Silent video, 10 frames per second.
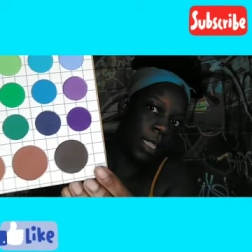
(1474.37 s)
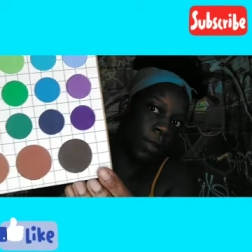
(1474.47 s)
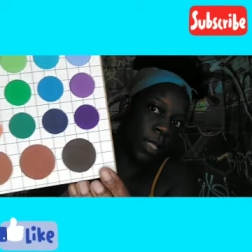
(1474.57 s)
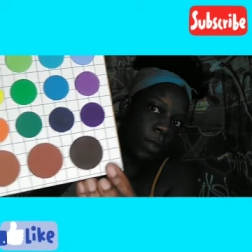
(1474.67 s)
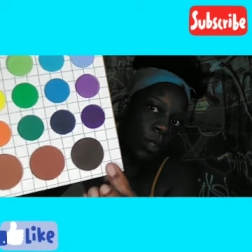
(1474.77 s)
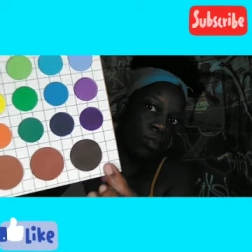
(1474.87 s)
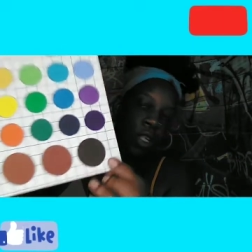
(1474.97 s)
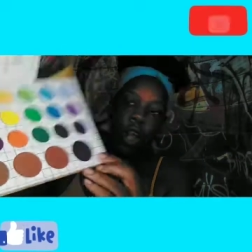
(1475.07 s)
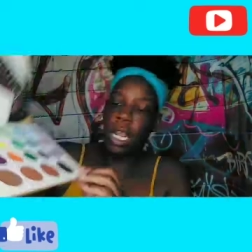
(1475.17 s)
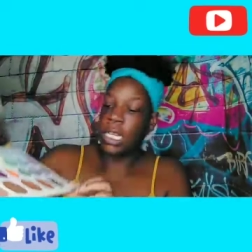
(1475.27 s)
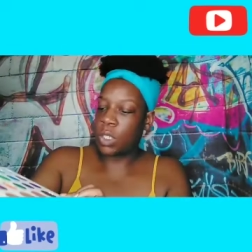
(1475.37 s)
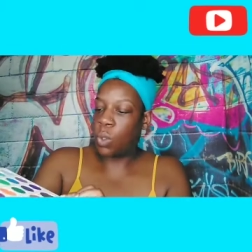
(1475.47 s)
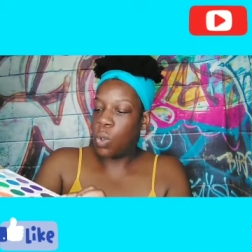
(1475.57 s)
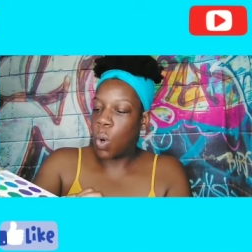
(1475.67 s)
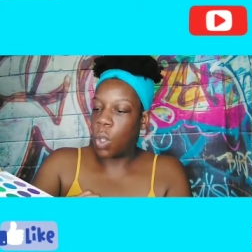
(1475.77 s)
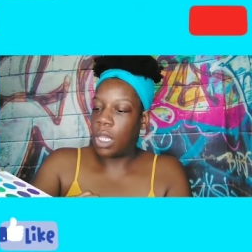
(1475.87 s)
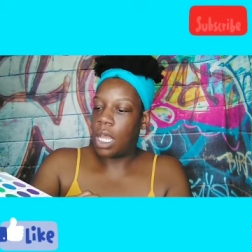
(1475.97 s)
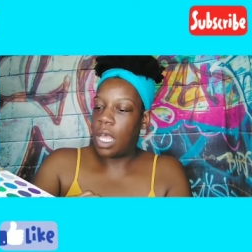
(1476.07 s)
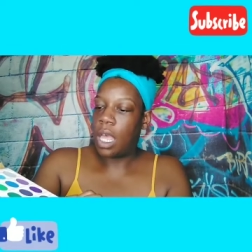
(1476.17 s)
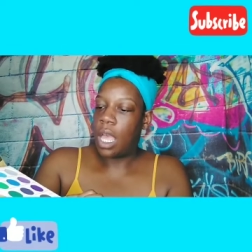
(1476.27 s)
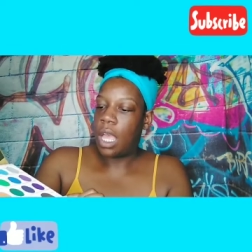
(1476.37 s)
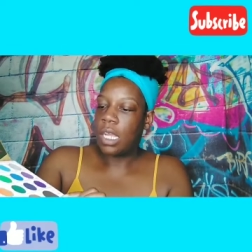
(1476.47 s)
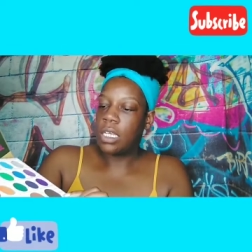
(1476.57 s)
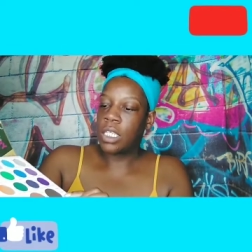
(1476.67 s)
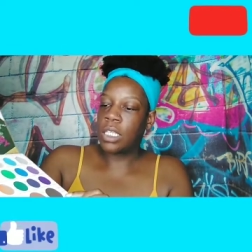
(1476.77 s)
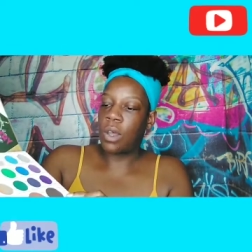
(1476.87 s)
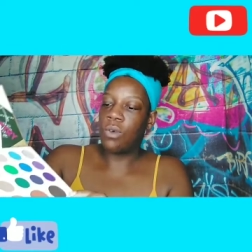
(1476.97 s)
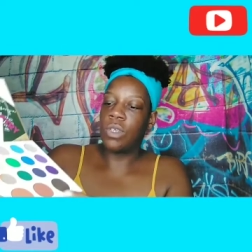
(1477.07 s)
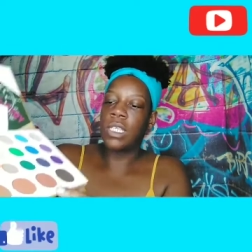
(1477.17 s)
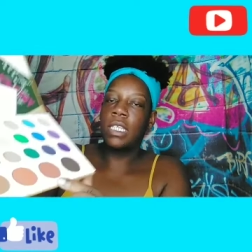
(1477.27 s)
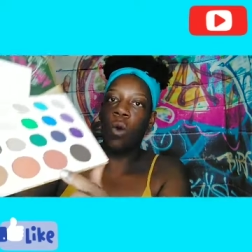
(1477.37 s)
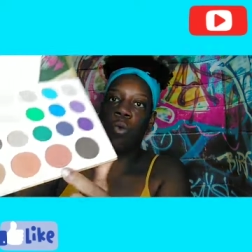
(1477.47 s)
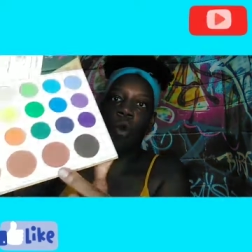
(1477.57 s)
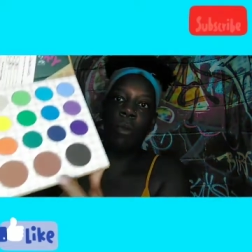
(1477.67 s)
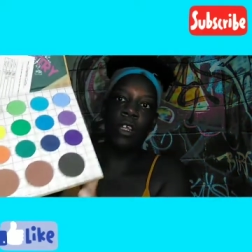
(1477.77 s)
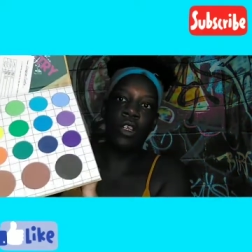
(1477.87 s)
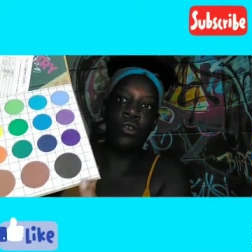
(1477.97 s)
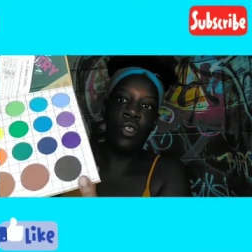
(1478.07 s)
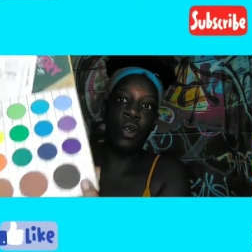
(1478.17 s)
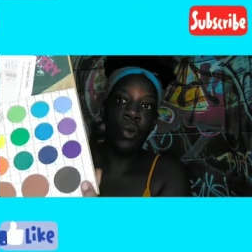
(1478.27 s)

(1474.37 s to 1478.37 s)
this one. This one's real dark and it's cool. So you can still want to, you know, use the